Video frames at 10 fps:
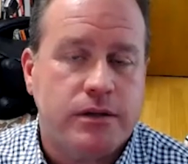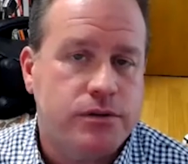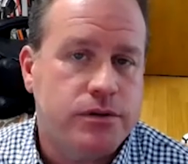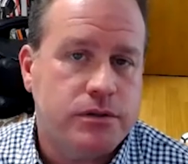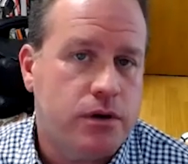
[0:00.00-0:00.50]

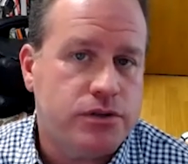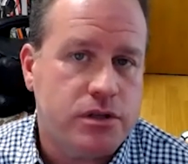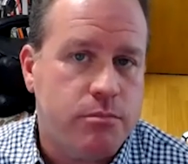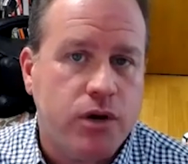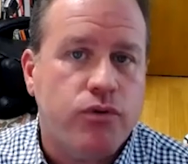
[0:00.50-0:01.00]
So those are the
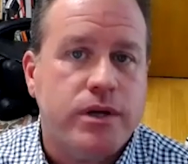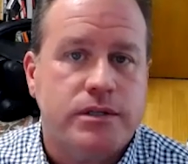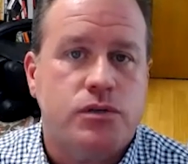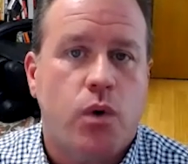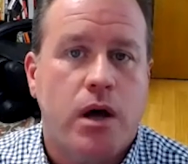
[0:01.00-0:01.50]
big
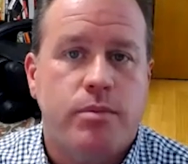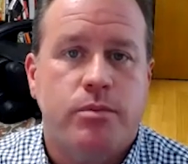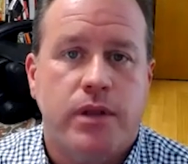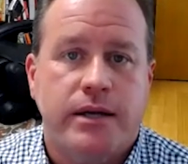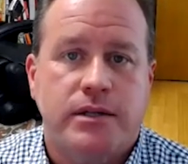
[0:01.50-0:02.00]
reasons why
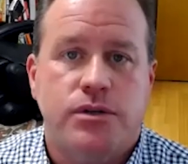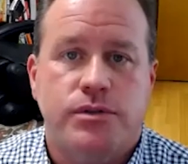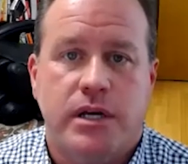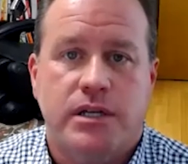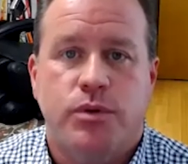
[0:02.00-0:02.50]
people like to
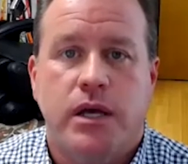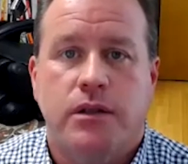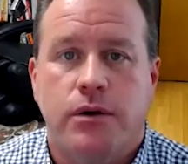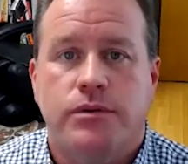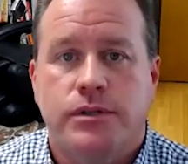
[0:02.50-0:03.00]
use SBA
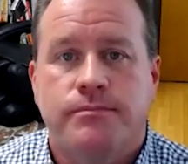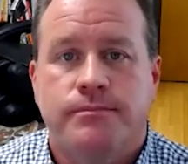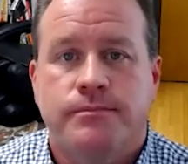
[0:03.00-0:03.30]
loans.